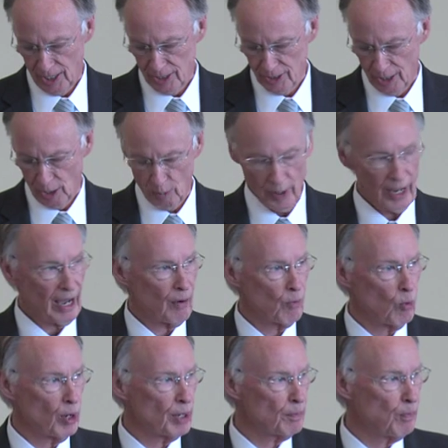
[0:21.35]
You know, we have
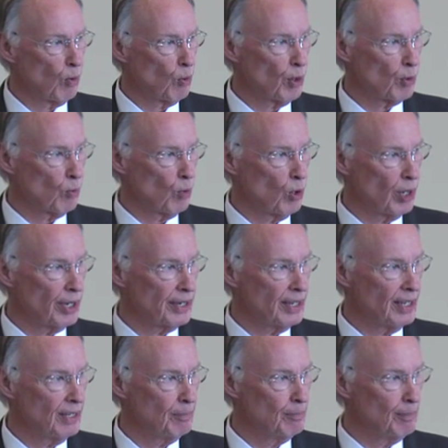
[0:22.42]

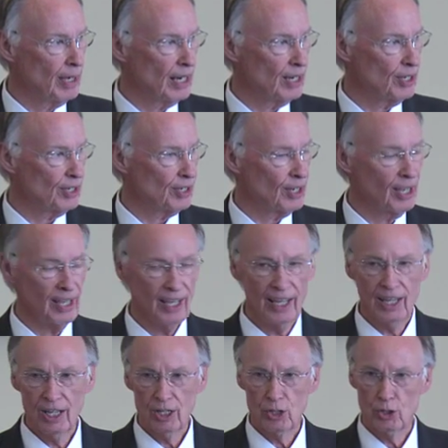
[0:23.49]
1.1 million
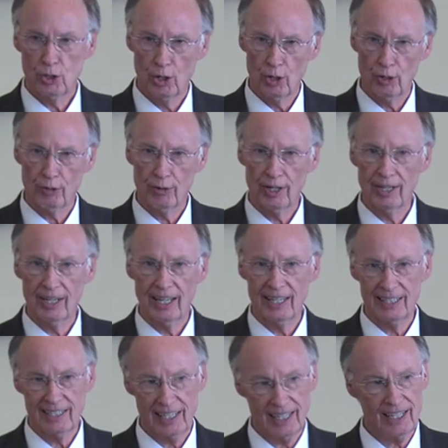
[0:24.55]
children
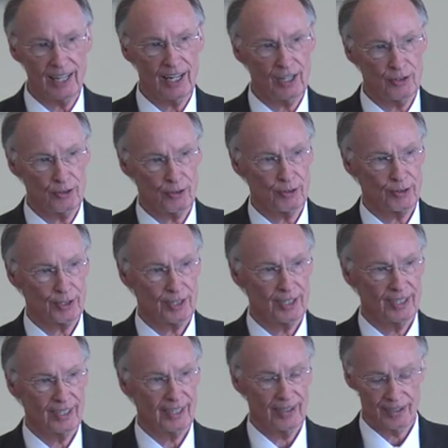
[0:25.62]
and teenagers
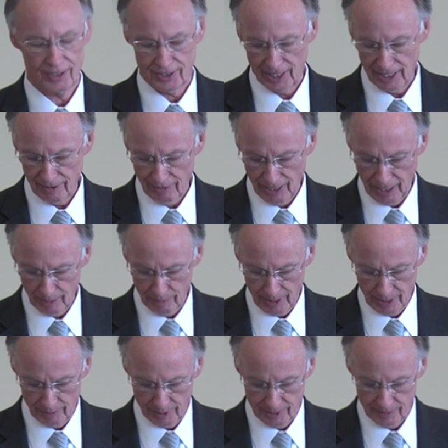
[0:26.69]
in the state of
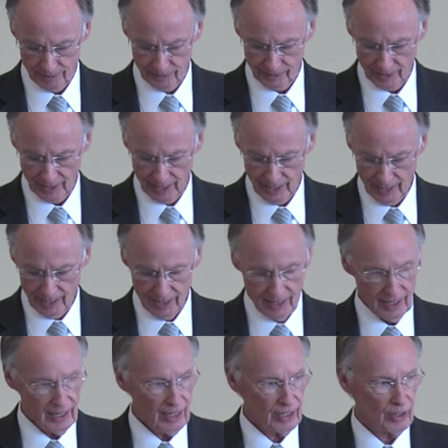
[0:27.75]
Alabama.
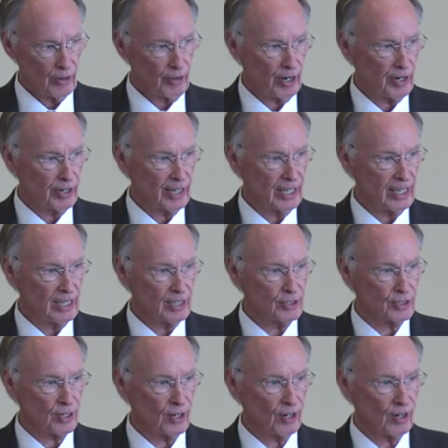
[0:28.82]
You know, their
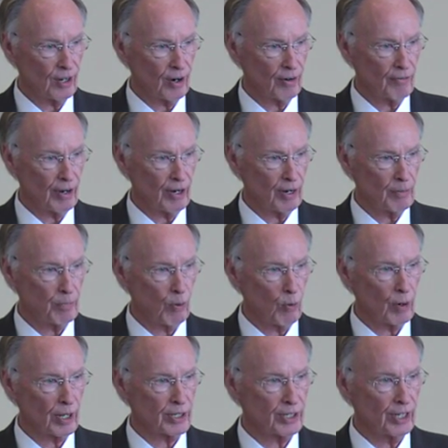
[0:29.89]
needs are very
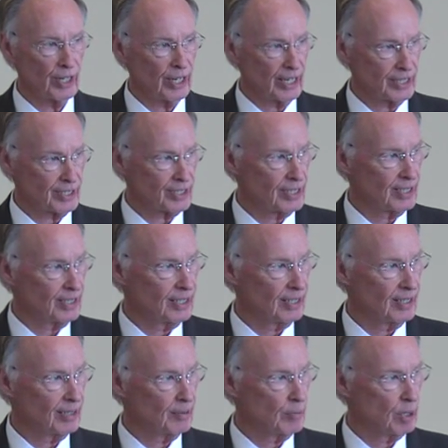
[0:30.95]
important to us
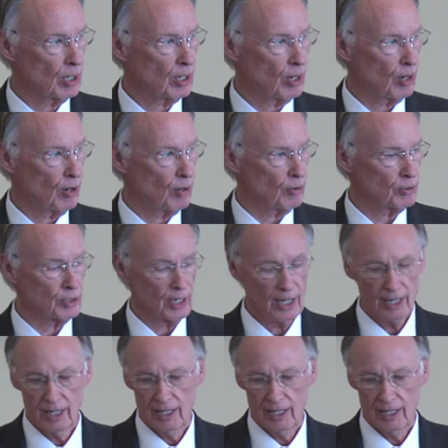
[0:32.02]
because